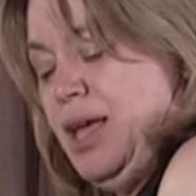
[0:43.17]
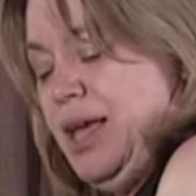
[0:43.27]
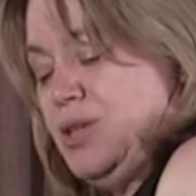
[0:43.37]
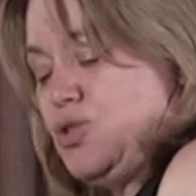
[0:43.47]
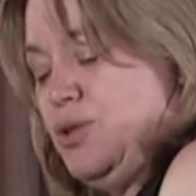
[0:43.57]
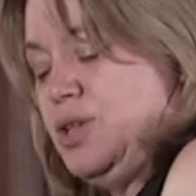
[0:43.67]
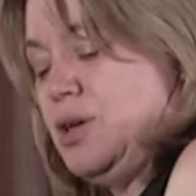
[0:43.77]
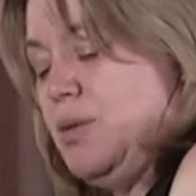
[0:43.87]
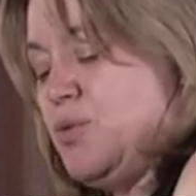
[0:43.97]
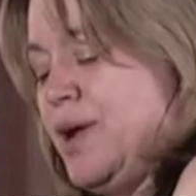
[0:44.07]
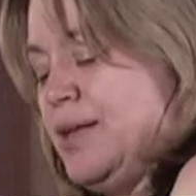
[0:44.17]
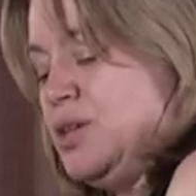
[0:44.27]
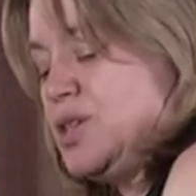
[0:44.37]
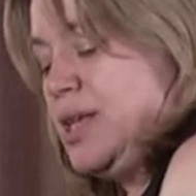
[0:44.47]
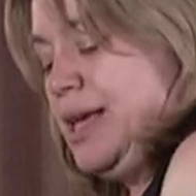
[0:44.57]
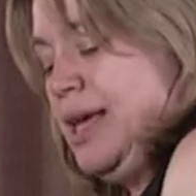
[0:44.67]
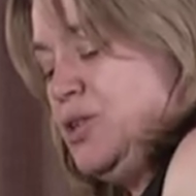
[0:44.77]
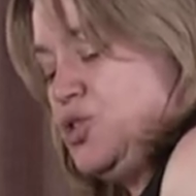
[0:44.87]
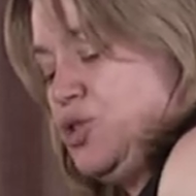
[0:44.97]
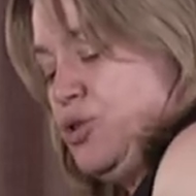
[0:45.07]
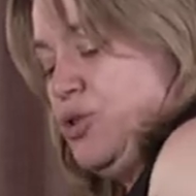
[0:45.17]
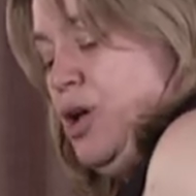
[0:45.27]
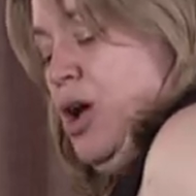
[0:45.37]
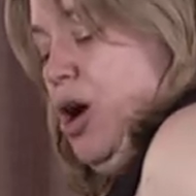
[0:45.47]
It's going to come around, it's going to insert